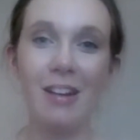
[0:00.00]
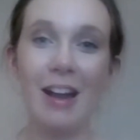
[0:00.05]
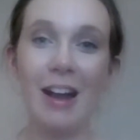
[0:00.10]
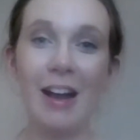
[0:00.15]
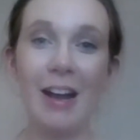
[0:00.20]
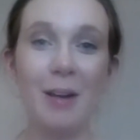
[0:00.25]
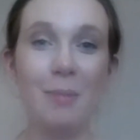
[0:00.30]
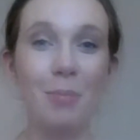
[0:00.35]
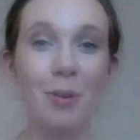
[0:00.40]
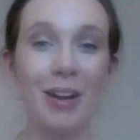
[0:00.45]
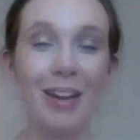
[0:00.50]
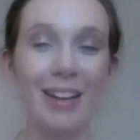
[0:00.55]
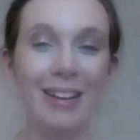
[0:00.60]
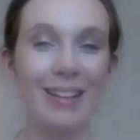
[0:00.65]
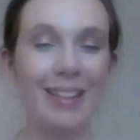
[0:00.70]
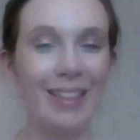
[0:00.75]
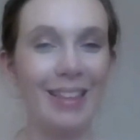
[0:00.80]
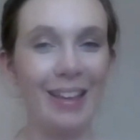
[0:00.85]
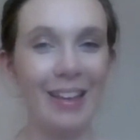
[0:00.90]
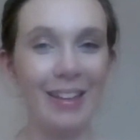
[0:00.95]
I buy
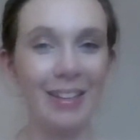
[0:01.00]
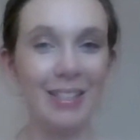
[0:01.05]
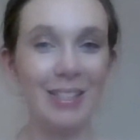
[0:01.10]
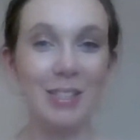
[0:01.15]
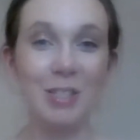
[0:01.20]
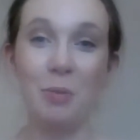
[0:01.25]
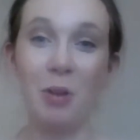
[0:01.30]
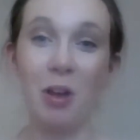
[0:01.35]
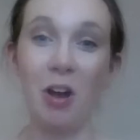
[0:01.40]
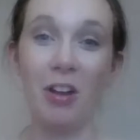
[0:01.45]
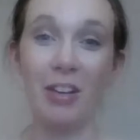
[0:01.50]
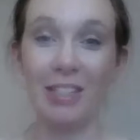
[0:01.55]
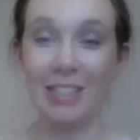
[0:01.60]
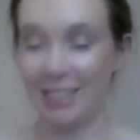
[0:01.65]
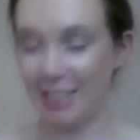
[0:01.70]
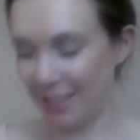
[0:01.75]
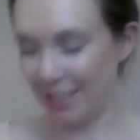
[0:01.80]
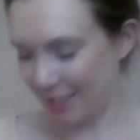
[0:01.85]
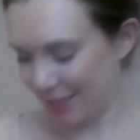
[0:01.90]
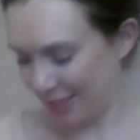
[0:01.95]
anything else, to be honest.